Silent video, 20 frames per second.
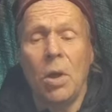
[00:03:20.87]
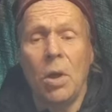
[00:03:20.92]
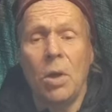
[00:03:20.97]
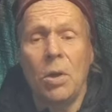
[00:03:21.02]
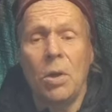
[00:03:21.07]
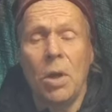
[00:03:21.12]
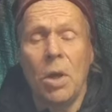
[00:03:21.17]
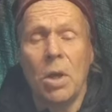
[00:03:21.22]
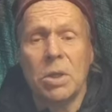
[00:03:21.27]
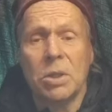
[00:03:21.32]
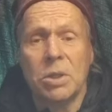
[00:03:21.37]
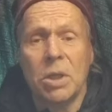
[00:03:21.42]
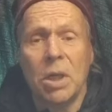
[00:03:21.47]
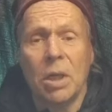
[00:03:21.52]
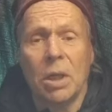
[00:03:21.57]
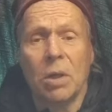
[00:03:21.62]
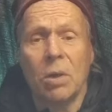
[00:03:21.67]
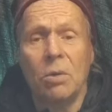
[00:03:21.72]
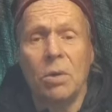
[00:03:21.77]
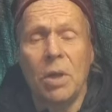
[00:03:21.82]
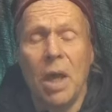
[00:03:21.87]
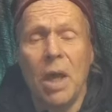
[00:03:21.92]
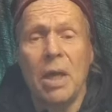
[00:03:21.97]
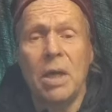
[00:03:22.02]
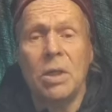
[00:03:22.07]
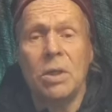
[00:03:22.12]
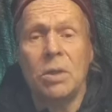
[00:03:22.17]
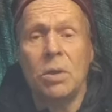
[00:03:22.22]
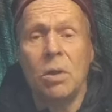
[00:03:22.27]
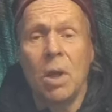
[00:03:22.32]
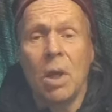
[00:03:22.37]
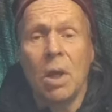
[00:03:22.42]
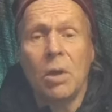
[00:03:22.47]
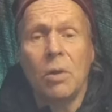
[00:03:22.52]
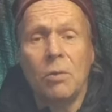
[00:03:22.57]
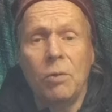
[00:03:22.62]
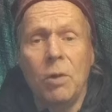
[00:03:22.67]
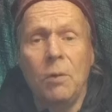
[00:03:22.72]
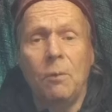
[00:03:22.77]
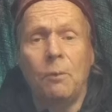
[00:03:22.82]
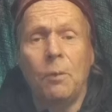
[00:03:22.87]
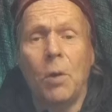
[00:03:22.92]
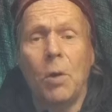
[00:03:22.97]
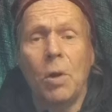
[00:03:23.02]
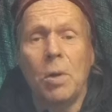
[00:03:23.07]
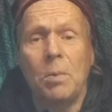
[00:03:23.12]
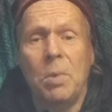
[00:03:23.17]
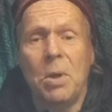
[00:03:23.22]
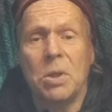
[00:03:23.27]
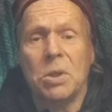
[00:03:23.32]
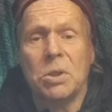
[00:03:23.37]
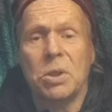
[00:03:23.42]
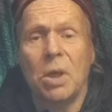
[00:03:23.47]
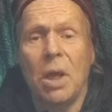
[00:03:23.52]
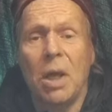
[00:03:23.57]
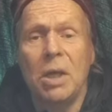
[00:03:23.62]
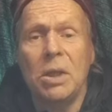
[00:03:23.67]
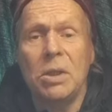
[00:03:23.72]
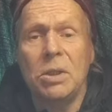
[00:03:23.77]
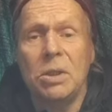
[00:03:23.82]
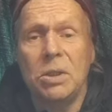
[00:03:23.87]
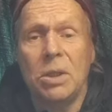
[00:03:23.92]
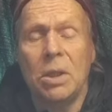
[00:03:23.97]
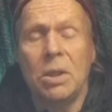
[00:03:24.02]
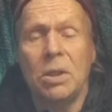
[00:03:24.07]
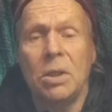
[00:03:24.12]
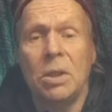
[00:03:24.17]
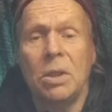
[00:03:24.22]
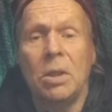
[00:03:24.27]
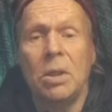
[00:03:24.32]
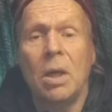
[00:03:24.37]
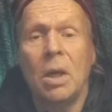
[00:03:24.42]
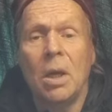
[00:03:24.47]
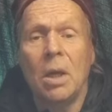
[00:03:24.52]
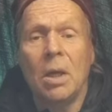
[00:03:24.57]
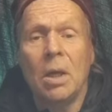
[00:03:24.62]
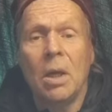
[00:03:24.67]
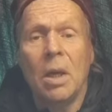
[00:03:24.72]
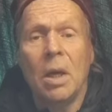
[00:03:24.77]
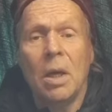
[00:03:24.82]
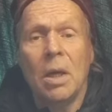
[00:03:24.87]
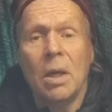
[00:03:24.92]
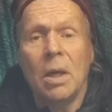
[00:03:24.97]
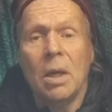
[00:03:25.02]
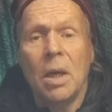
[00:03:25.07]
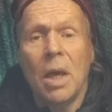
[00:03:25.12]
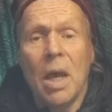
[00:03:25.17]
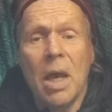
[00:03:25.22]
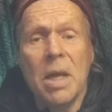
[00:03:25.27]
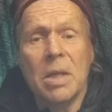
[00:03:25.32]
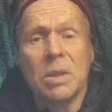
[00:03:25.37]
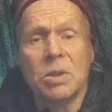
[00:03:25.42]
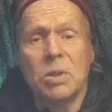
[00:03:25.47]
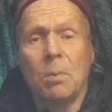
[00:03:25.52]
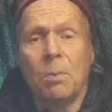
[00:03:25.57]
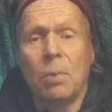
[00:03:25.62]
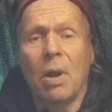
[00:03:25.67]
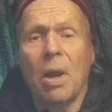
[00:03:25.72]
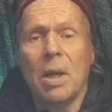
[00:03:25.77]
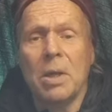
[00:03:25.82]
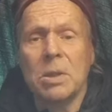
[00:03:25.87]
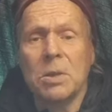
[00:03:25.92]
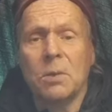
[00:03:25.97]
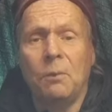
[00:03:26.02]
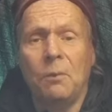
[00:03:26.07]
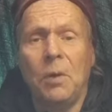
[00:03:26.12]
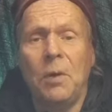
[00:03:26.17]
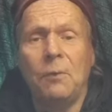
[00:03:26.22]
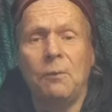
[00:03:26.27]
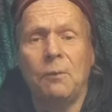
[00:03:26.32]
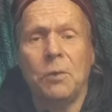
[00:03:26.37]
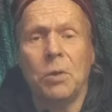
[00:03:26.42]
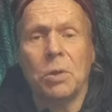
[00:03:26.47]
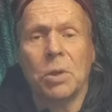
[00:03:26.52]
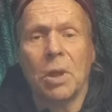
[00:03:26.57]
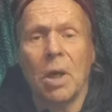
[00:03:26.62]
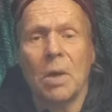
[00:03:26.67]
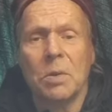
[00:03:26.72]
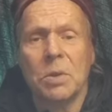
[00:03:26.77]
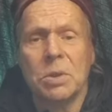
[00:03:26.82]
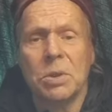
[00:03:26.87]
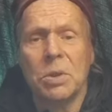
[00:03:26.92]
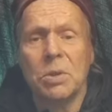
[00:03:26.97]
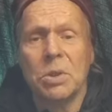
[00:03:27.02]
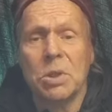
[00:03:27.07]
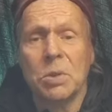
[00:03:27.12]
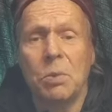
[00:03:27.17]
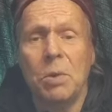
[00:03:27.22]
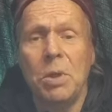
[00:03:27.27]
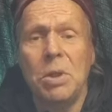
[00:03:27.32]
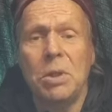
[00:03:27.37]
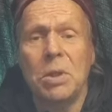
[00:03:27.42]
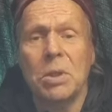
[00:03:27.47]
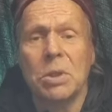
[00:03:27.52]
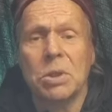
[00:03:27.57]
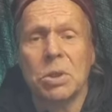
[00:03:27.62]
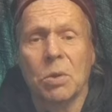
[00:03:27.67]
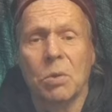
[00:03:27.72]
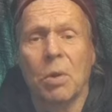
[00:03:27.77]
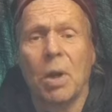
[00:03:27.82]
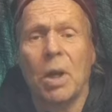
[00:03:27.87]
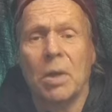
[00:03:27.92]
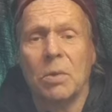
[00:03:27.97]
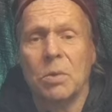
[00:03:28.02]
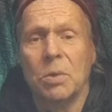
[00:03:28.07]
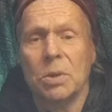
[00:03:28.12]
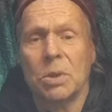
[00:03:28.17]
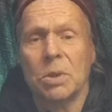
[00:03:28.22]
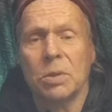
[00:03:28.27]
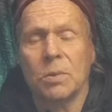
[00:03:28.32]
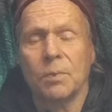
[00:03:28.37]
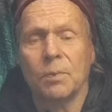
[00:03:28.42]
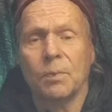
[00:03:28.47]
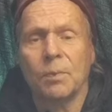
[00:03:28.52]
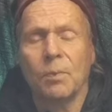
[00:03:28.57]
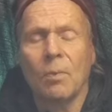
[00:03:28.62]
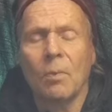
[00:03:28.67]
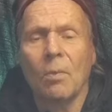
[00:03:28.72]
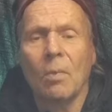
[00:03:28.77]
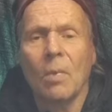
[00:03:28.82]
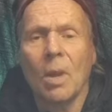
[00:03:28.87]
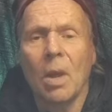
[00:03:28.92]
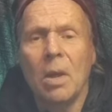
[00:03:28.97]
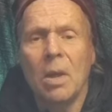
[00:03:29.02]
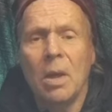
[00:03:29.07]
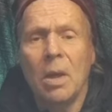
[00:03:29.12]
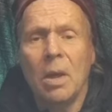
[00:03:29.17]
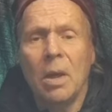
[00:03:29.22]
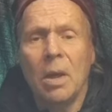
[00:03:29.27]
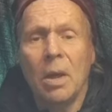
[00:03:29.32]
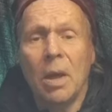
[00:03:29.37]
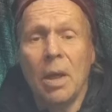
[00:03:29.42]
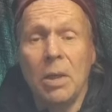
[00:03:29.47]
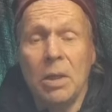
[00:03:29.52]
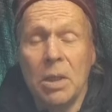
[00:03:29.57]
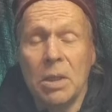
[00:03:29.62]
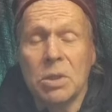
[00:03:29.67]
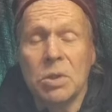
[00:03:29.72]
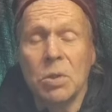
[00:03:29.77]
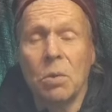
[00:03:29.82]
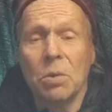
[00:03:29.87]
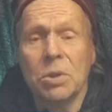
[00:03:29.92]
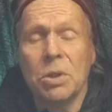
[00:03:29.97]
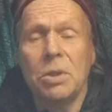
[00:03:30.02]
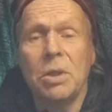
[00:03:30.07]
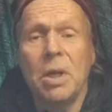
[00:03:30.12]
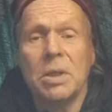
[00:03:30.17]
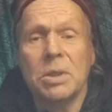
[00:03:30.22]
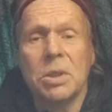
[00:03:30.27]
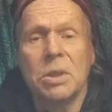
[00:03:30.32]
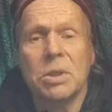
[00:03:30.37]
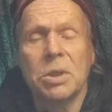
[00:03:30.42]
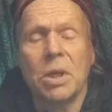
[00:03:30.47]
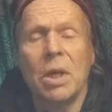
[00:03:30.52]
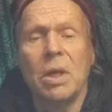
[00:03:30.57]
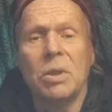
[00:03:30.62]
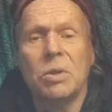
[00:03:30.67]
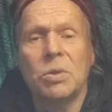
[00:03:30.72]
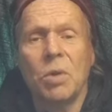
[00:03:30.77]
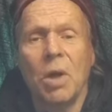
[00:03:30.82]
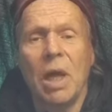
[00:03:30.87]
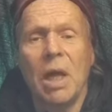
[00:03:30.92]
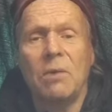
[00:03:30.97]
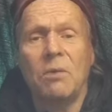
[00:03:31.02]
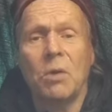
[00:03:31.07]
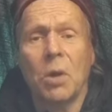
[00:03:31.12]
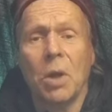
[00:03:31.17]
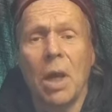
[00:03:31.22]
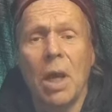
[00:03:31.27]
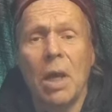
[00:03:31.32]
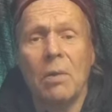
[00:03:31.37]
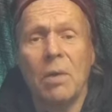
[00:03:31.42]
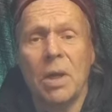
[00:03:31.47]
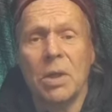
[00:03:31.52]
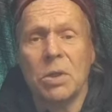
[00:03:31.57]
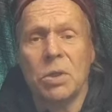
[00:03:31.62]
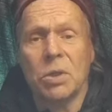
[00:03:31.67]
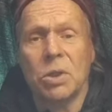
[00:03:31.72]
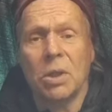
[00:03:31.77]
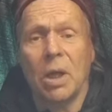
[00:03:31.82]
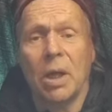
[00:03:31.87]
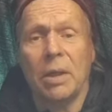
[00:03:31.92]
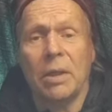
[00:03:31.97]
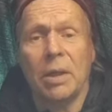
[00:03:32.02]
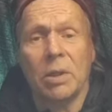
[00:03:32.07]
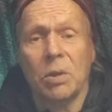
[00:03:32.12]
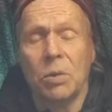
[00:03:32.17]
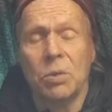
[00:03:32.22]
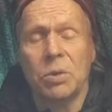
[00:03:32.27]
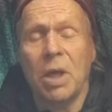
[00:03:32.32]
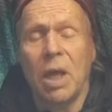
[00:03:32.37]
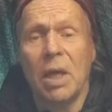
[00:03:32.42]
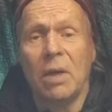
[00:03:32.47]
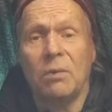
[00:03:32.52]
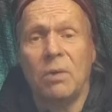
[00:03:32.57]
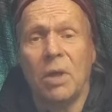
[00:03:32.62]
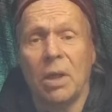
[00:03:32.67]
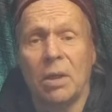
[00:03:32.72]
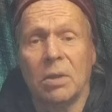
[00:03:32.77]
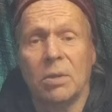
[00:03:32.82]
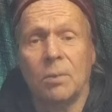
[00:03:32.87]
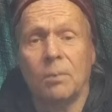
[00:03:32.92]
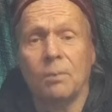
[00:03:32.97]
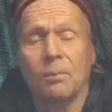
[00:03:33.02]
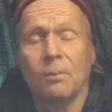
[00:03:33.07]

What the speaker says: a second-hand refurbished engine has the price 50,000 Swedish crowns, and it's also necessary to have a garage, and I don't have that.